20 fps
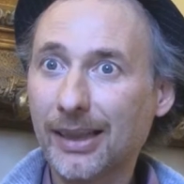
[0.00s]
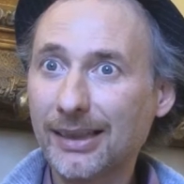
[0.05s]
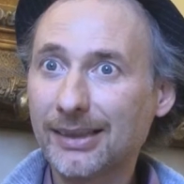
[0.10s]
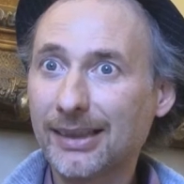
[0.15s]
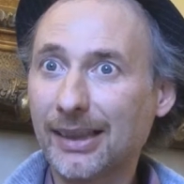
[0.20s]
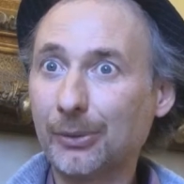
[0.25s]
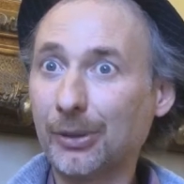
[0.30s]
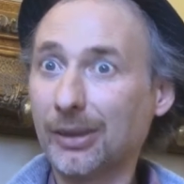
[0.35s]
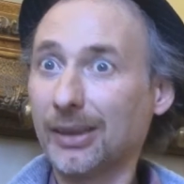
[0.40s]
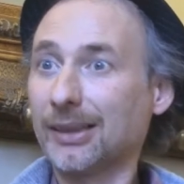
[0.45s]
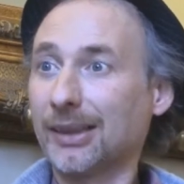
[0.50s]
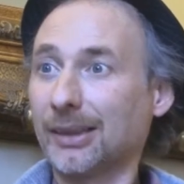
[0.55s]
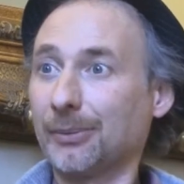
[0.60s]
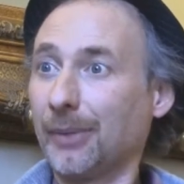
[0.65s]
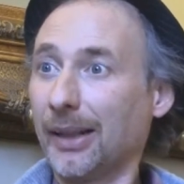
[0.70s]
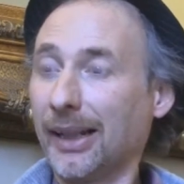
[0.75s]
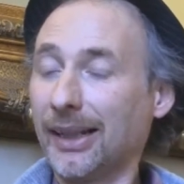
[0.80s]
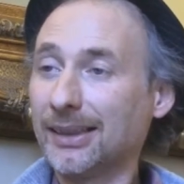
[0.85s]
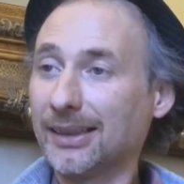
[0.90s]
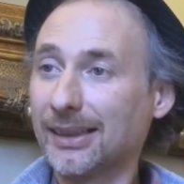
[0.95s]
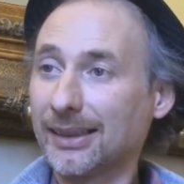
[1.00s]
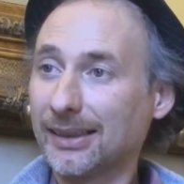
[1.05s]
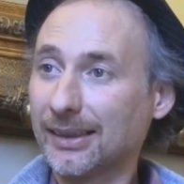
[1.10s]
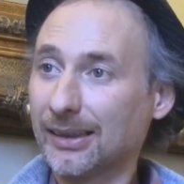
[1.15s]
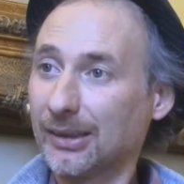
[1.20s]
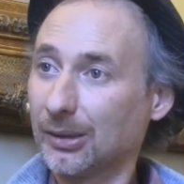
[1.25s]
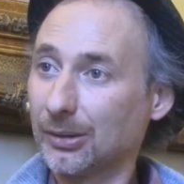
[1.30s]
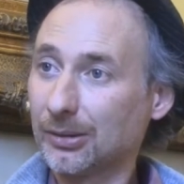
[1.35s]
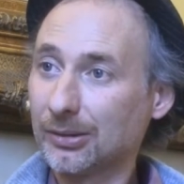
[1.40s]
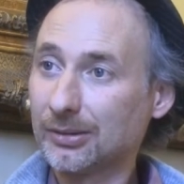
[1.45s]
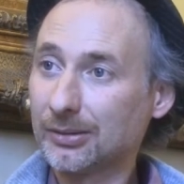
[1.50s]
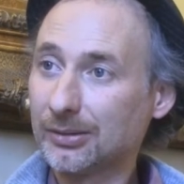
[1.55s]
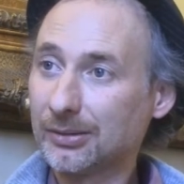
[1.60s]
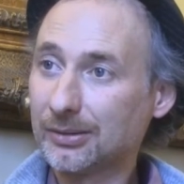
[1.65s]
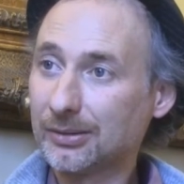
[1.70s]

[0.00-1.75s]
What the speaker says: then I said, well, this is amazing, you know.